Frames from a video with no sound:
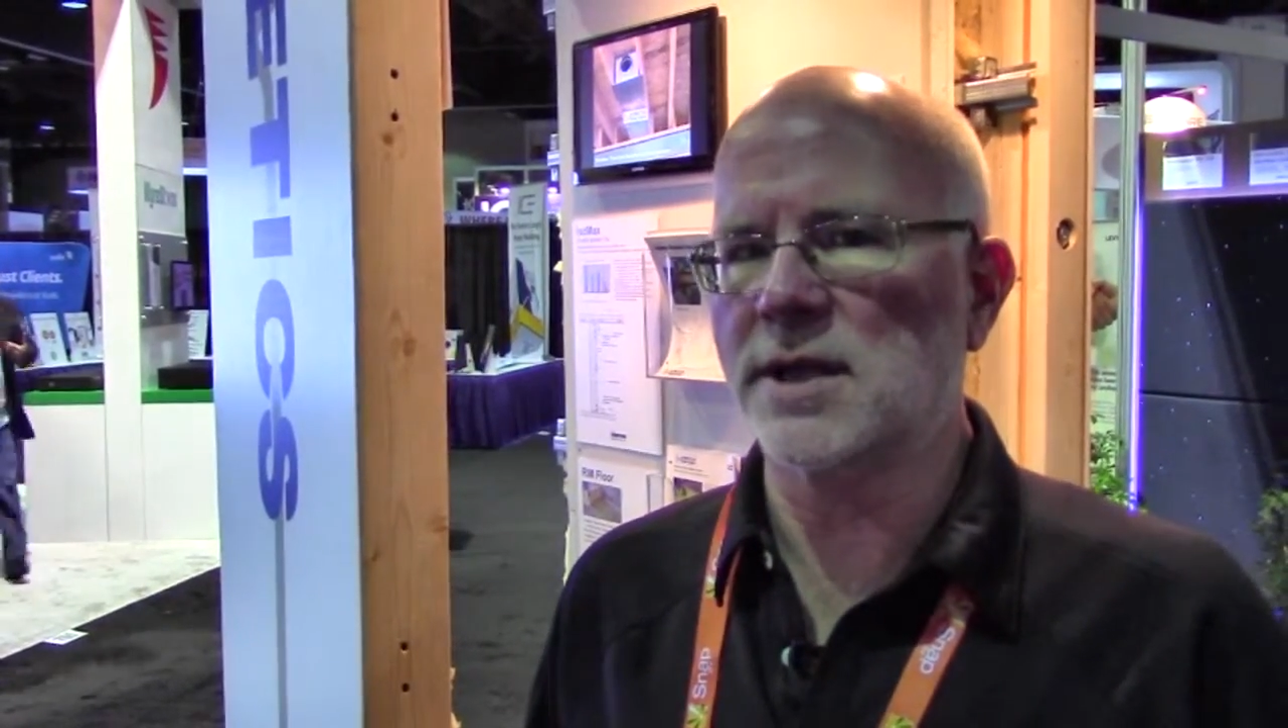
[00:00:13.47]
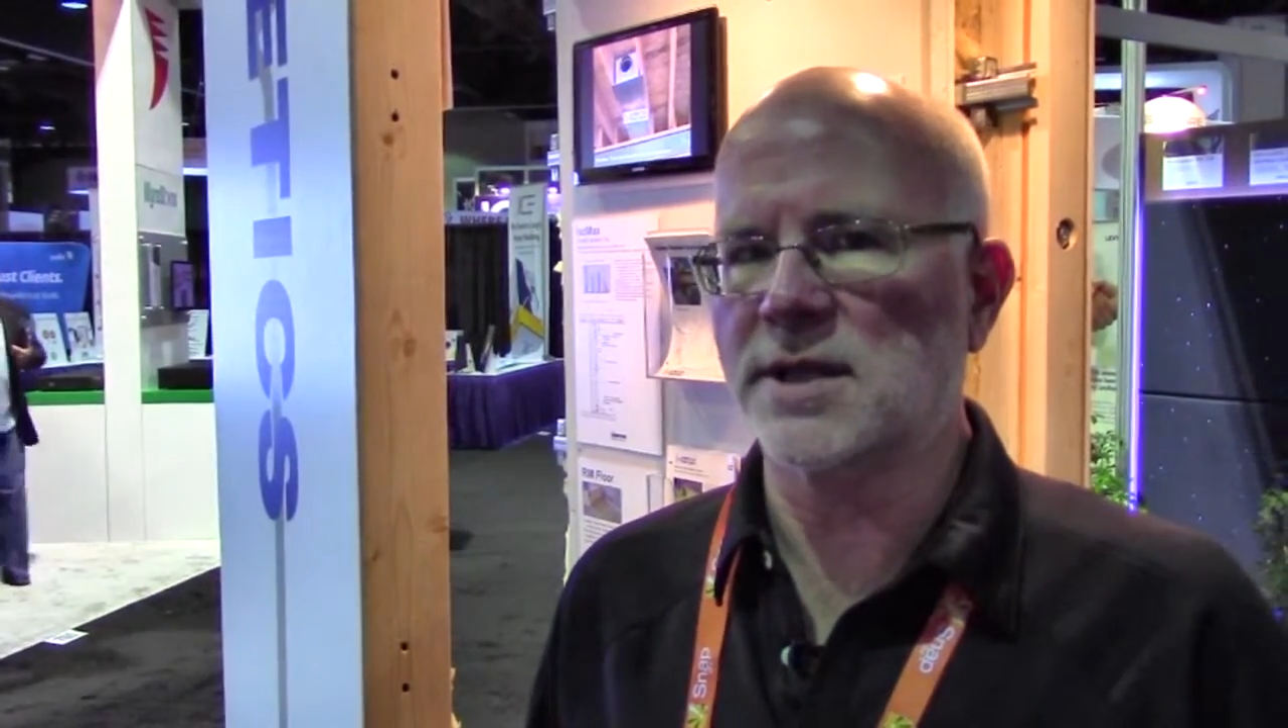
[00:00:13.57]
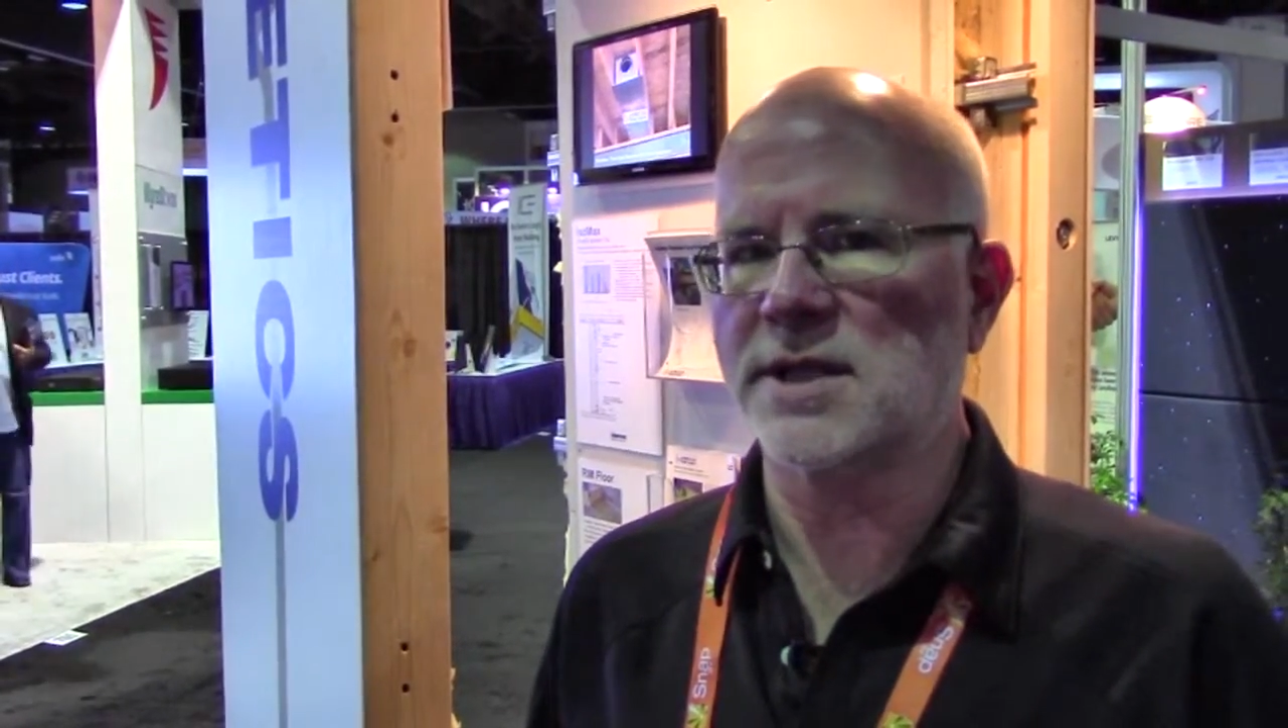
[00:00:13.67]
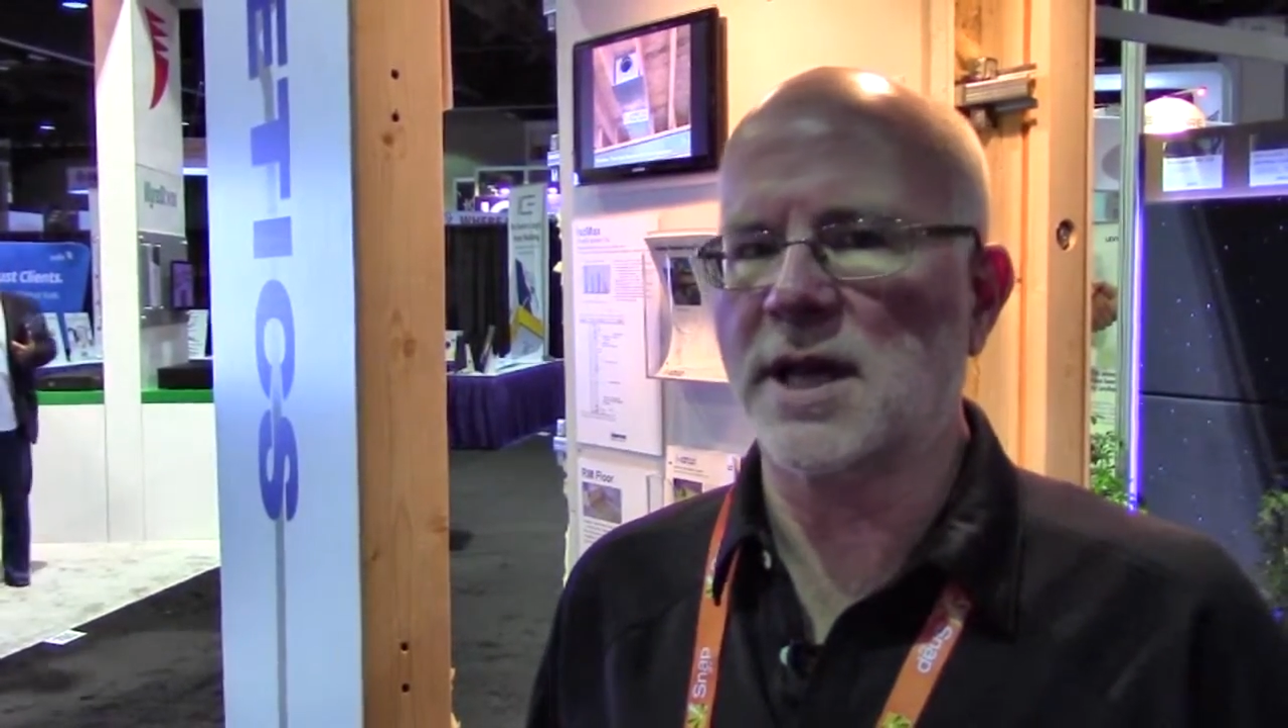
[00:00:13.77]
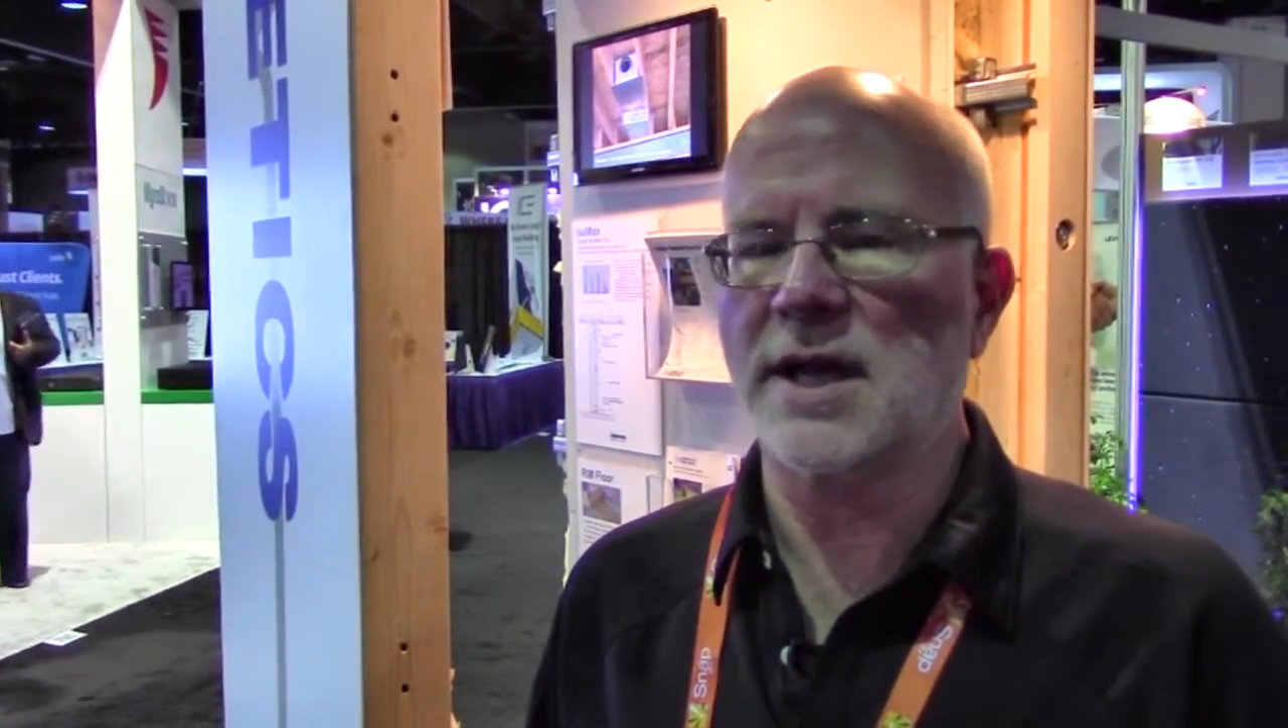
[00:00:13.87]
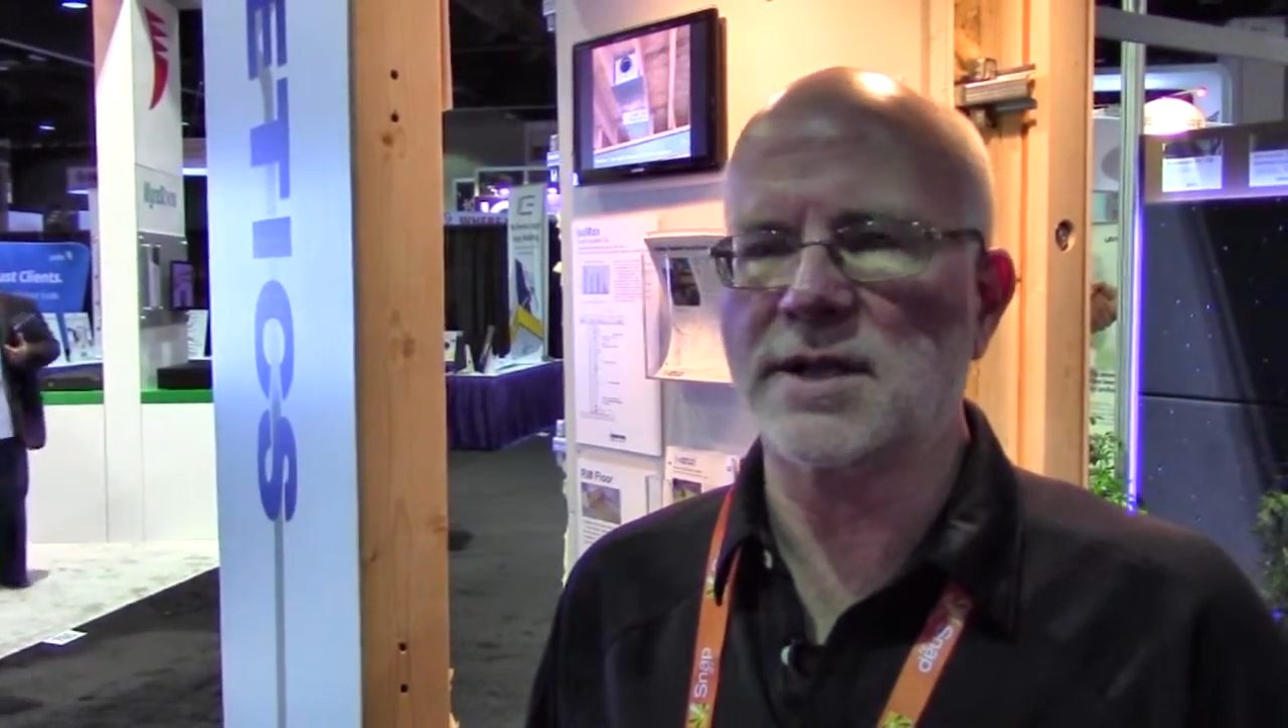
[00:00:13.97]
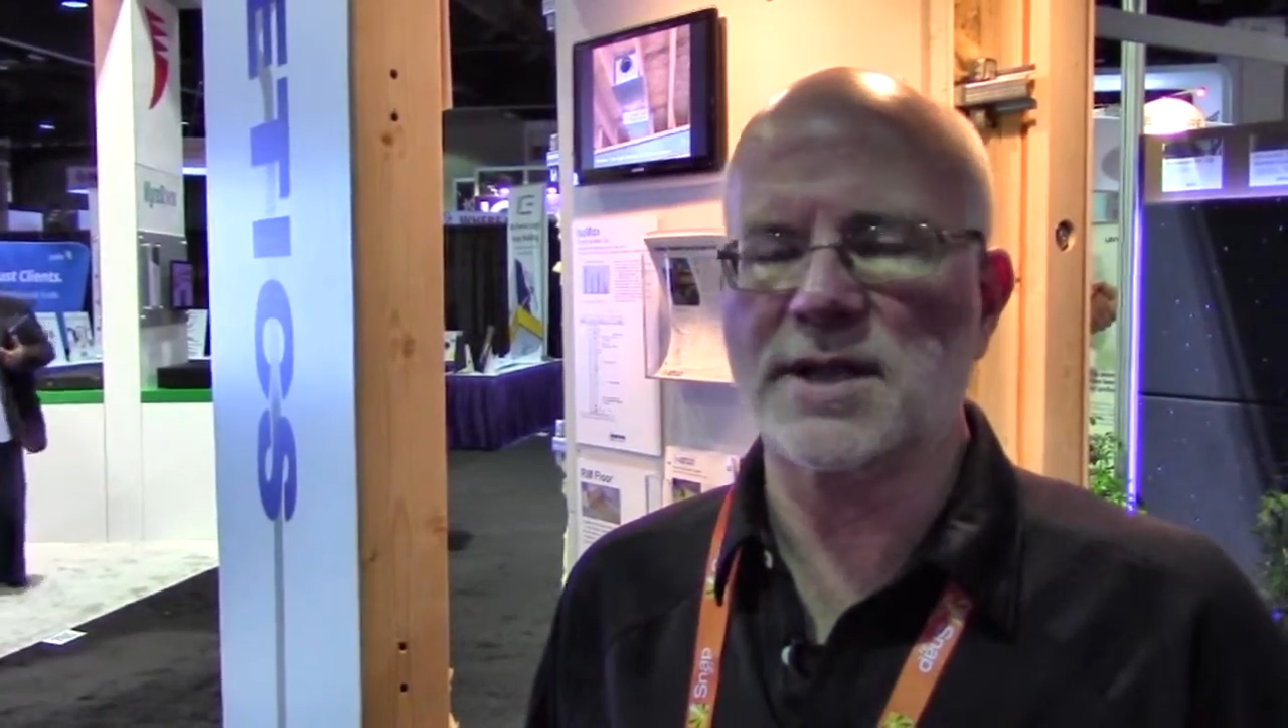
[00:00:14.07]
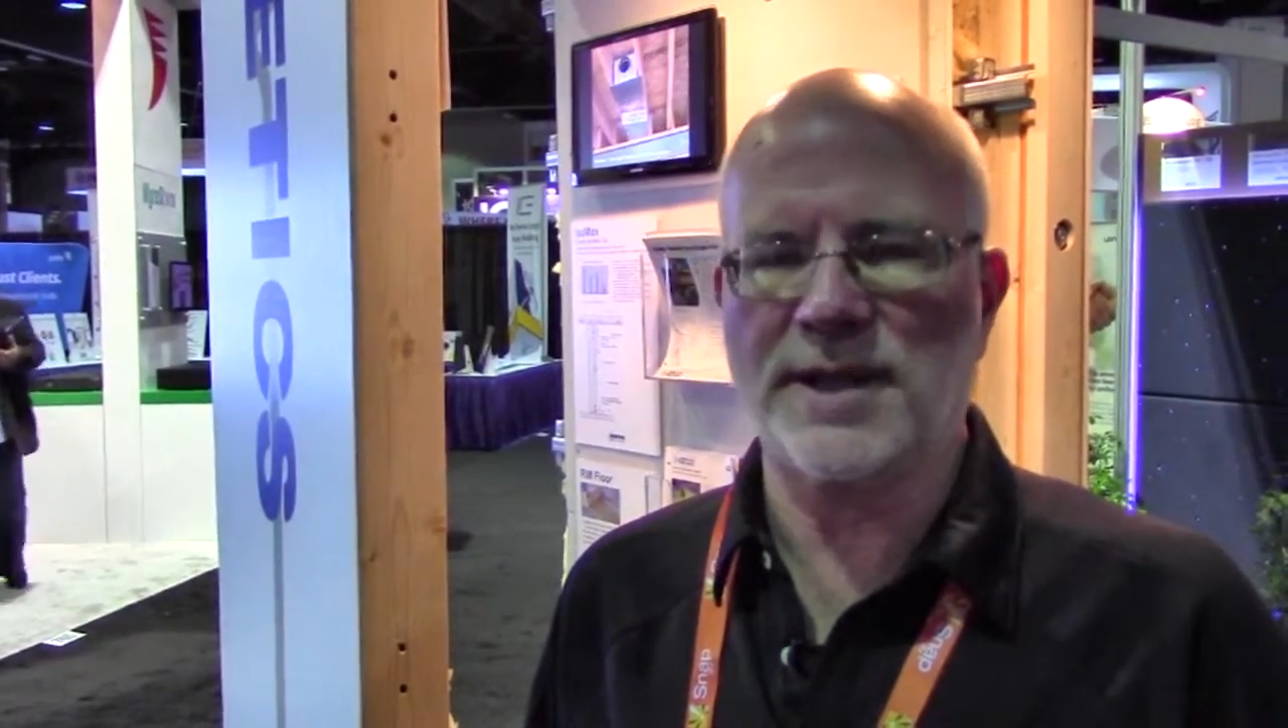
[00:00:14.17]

to the studs